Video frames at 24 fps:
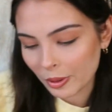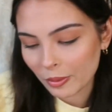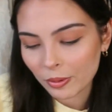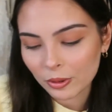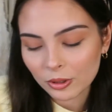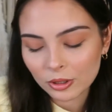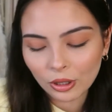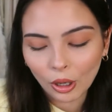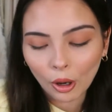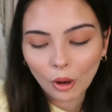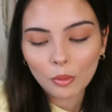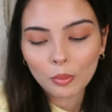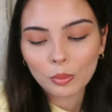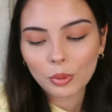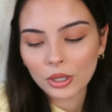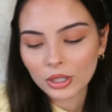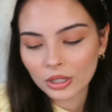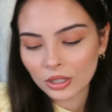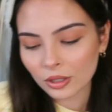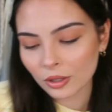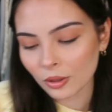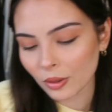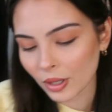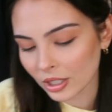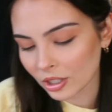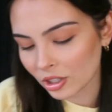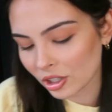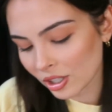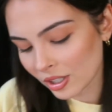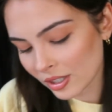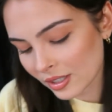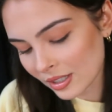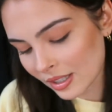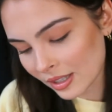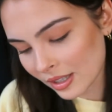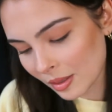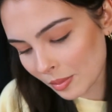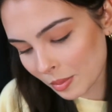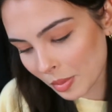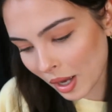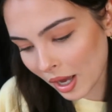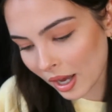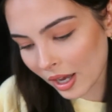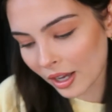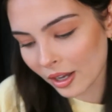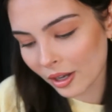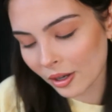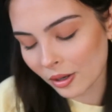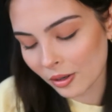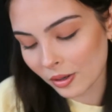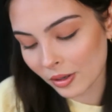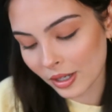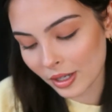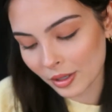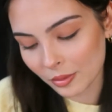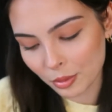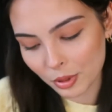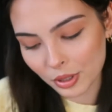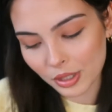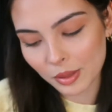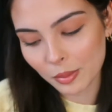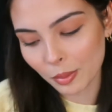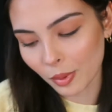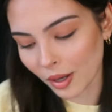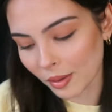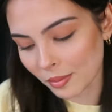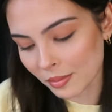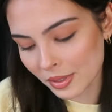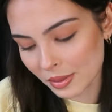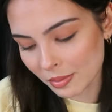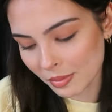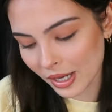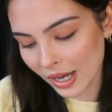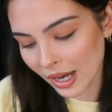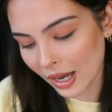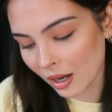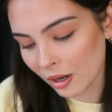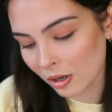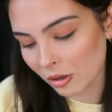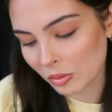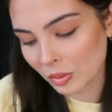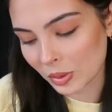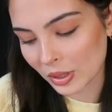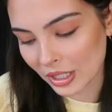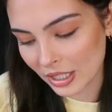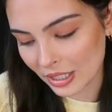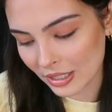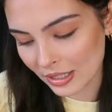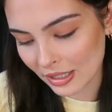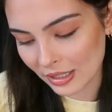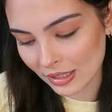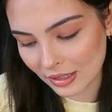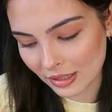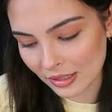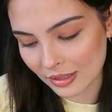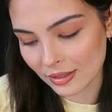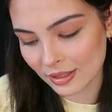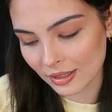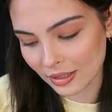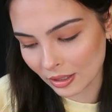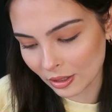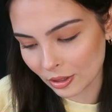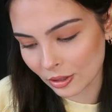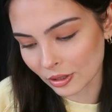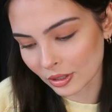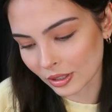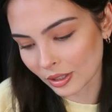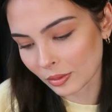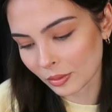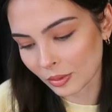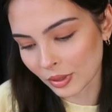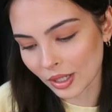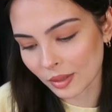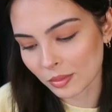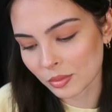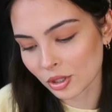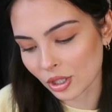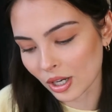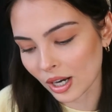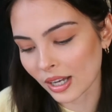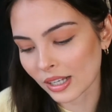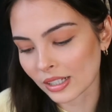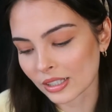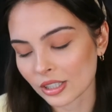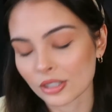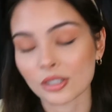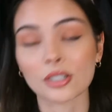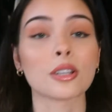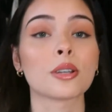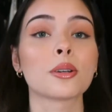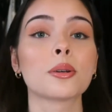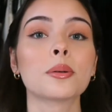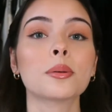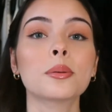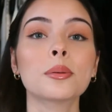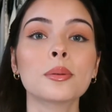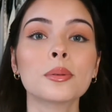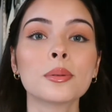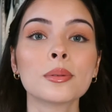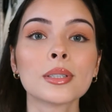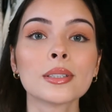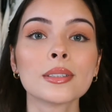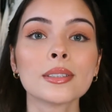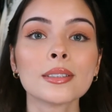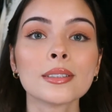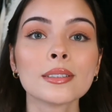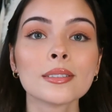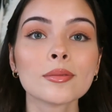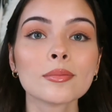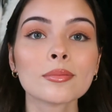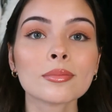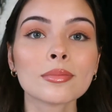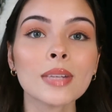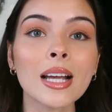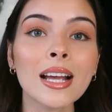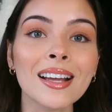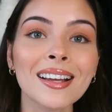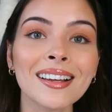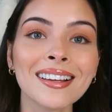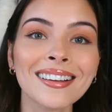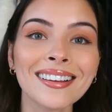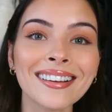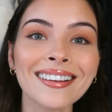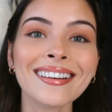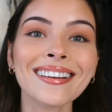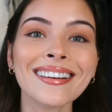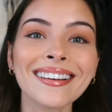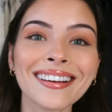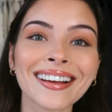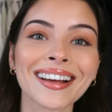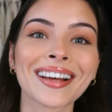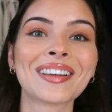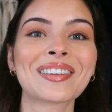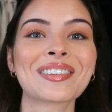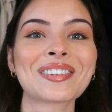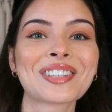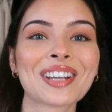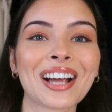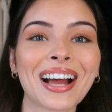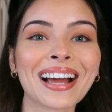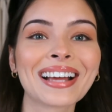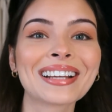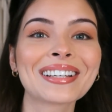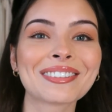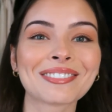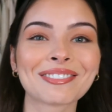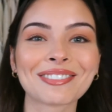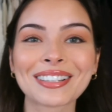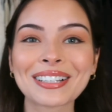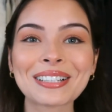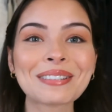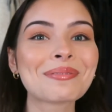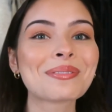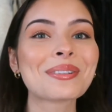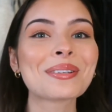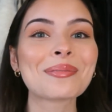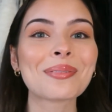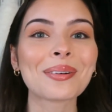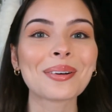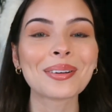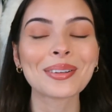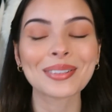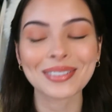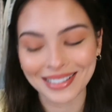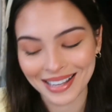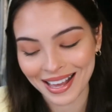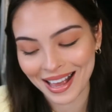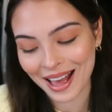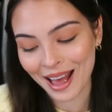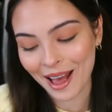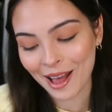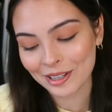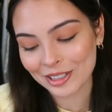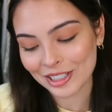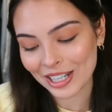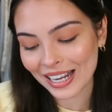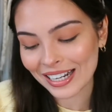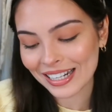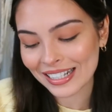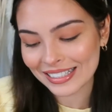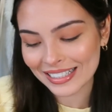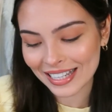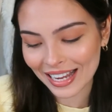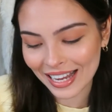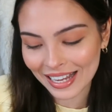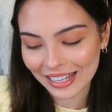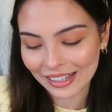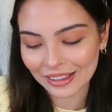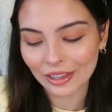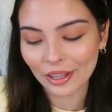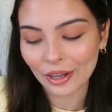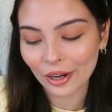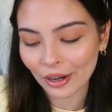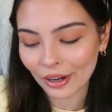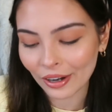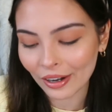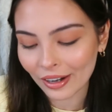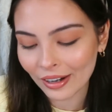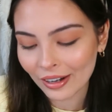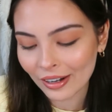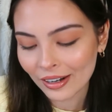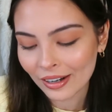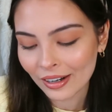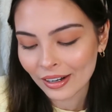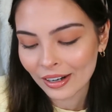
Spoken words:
people don't put the questions in the bio, it really bums me out because this is literally what I'm trying to do. I'm trying to read trying to take their